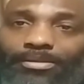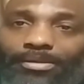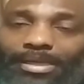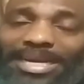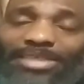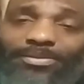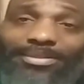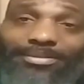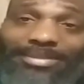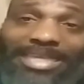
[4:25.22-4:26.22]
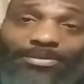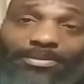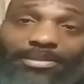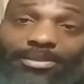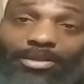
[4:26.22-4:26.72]
And that's what the
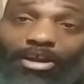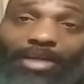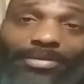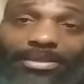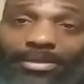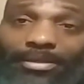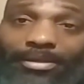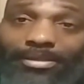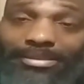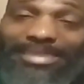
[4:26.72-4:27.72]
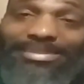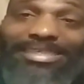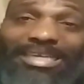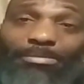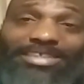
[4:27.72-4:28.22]
Sakari, that's the
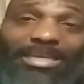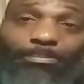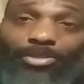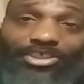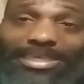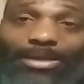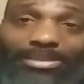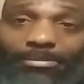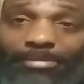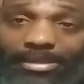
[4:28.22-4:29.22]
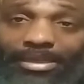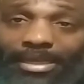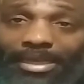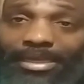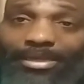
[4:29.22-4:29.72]
image they pushing out there, man.
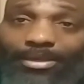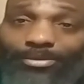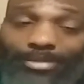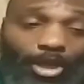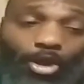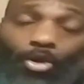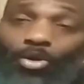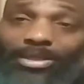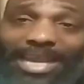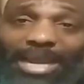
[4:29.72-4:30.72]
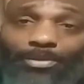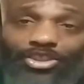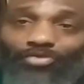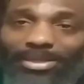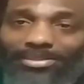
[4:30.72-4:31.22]
Their whole camp was
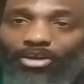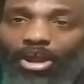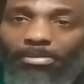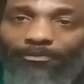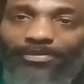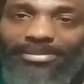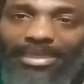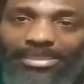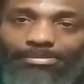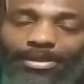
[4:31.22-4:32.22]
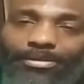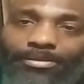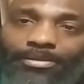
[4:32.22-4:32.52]
dressed in army fatigues, man.